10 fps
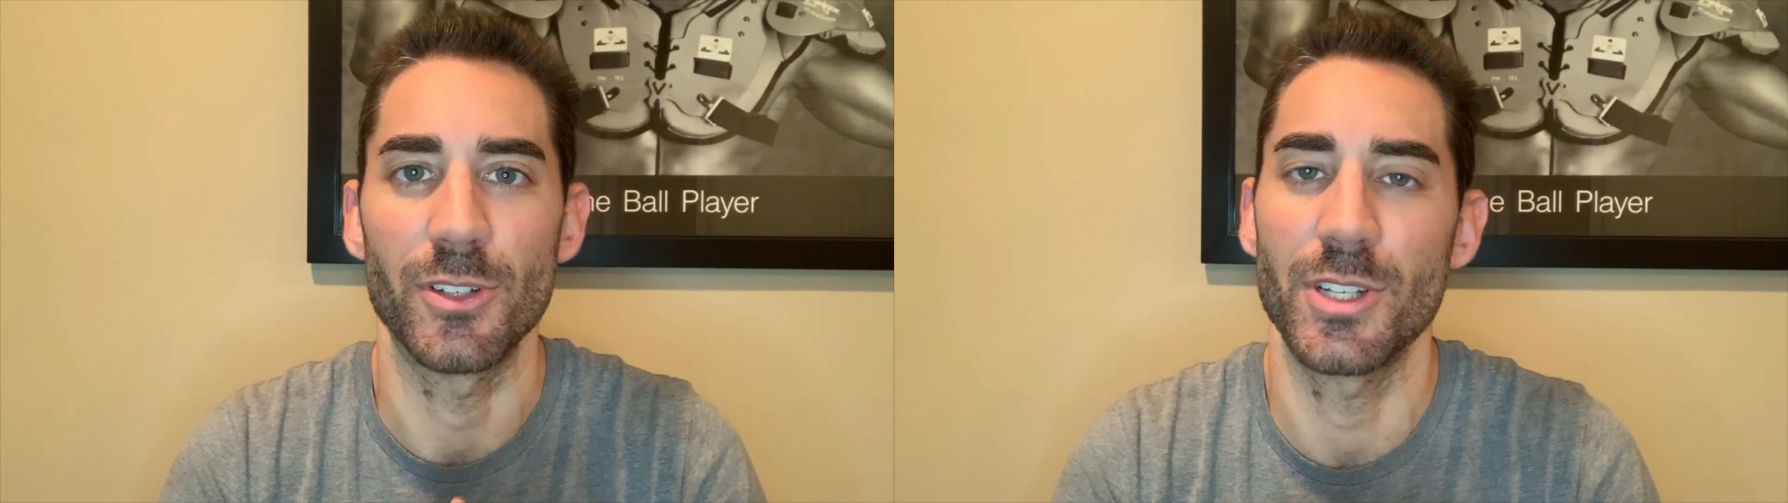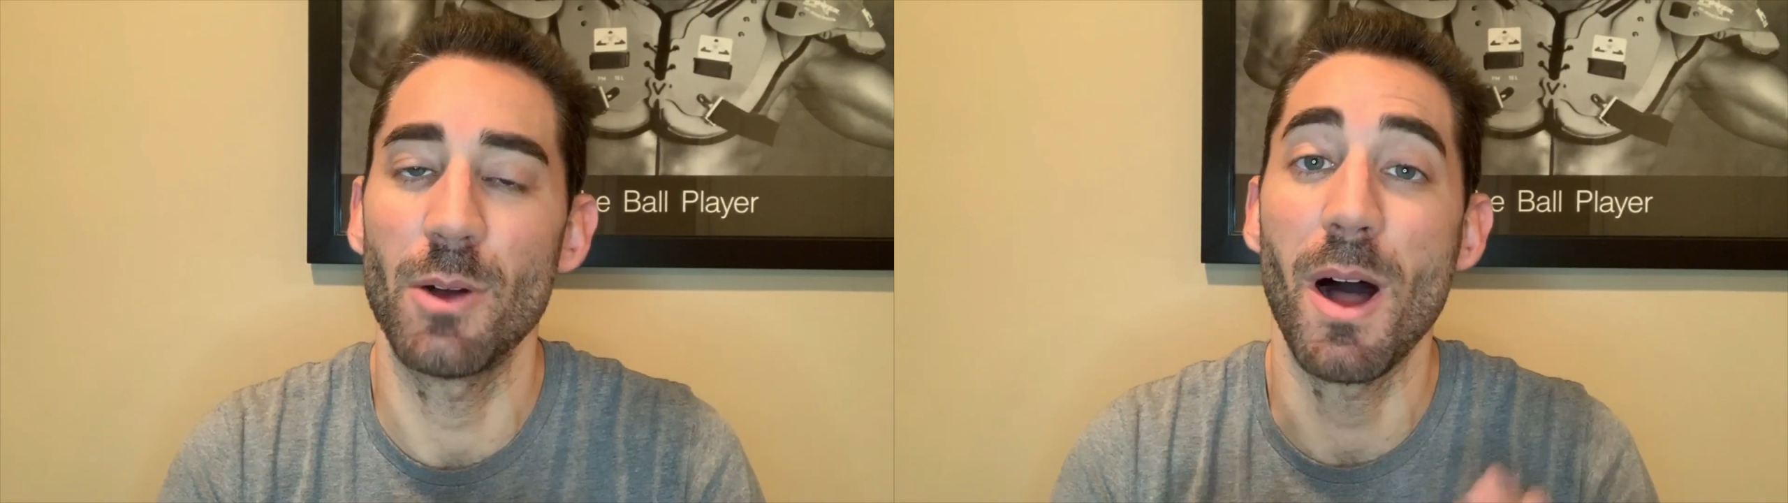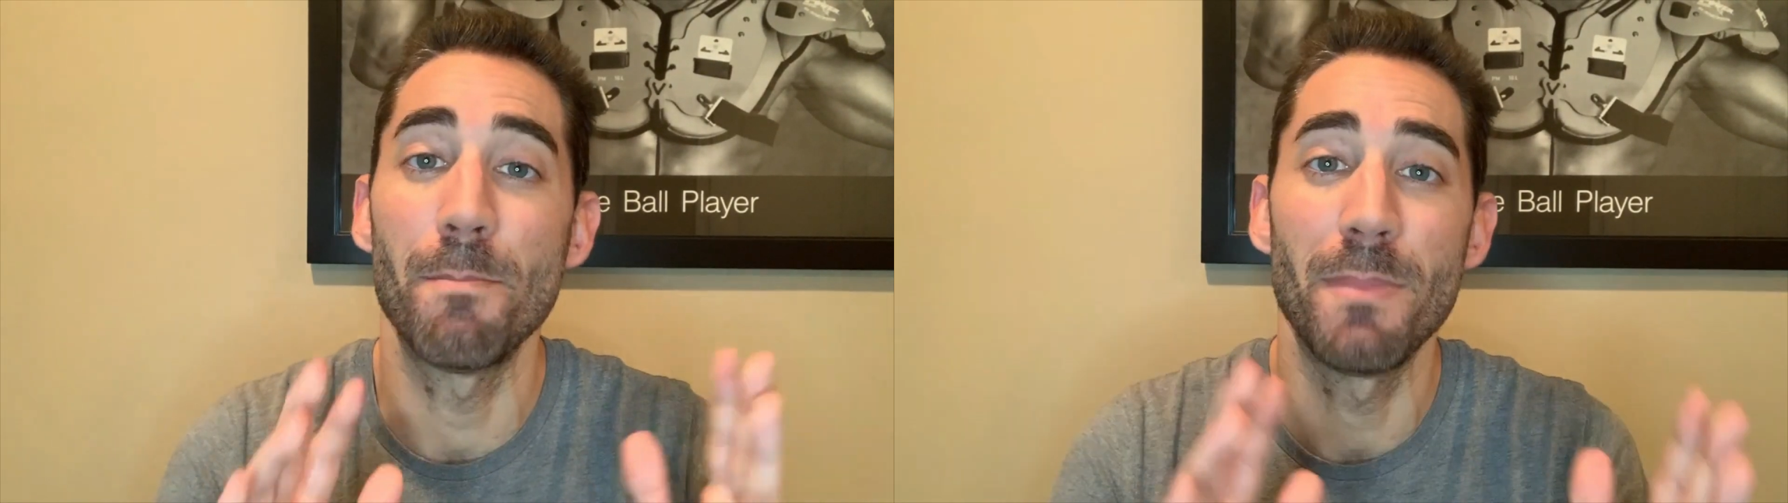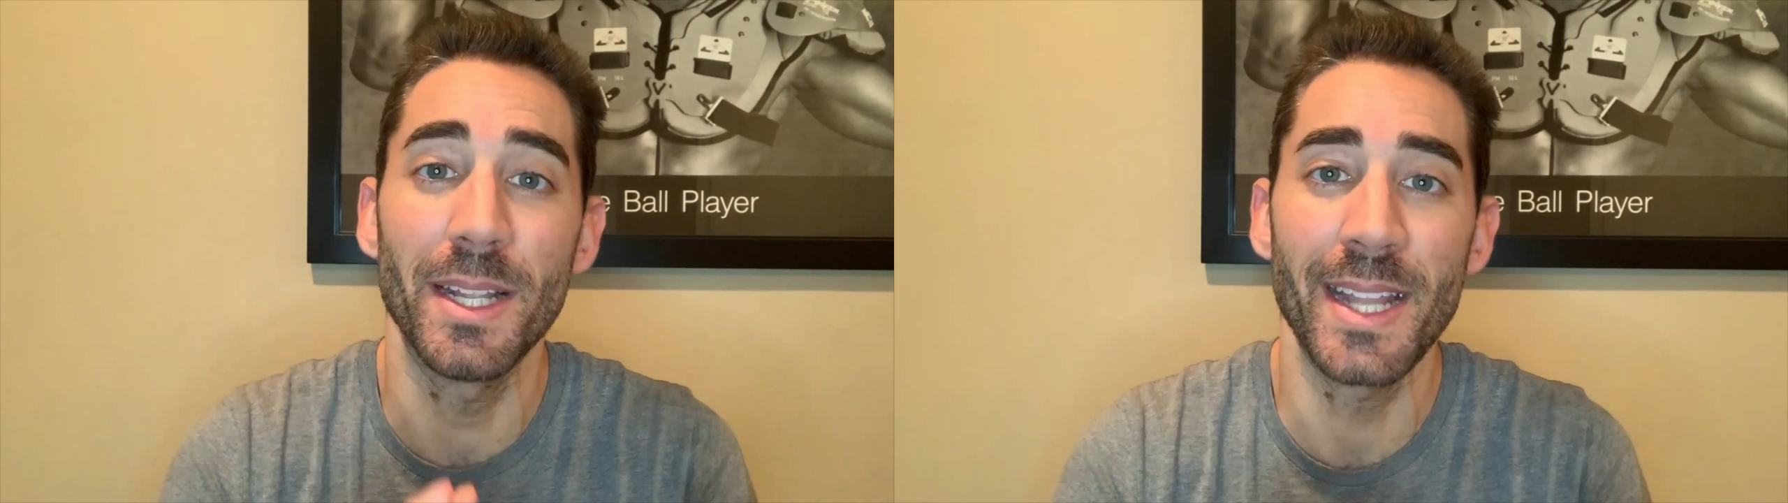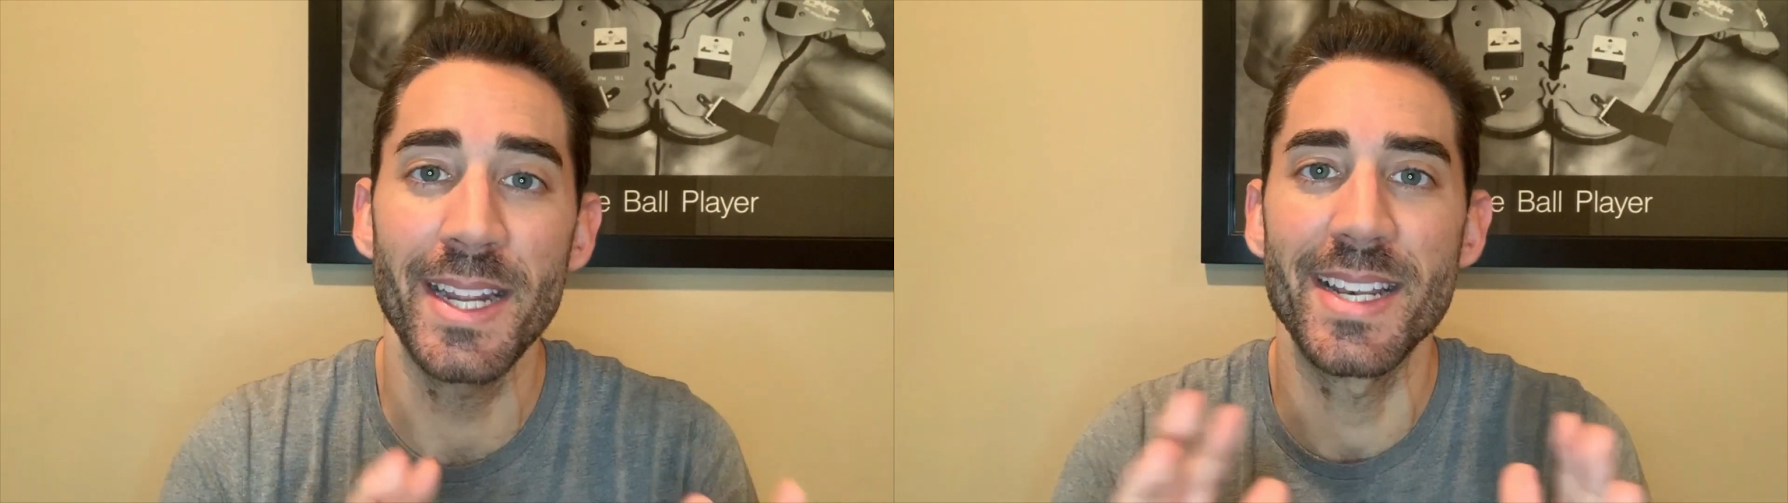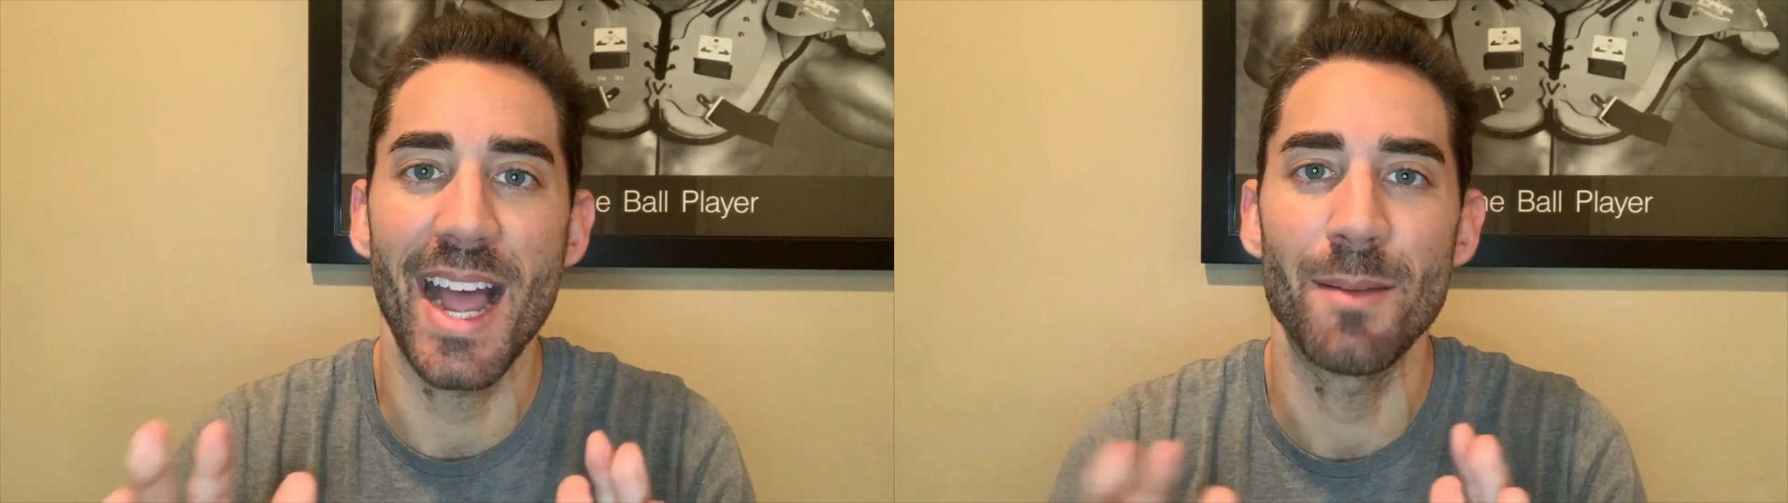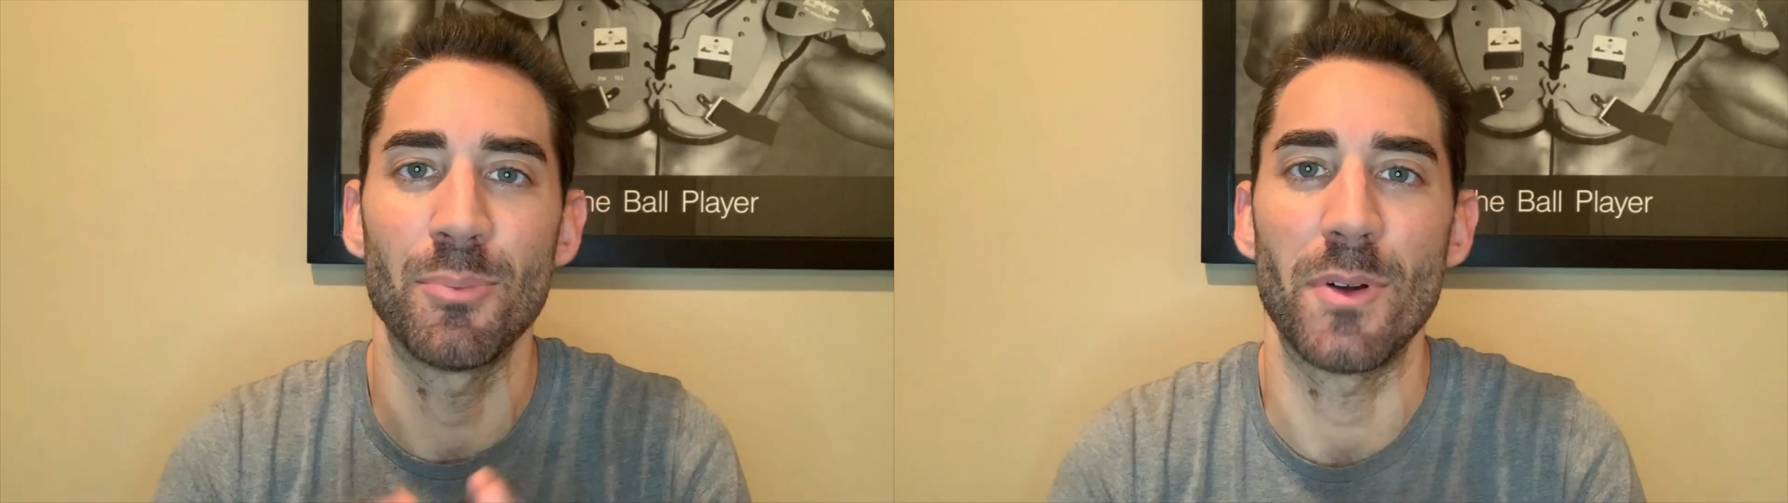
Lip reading: So on Monday night,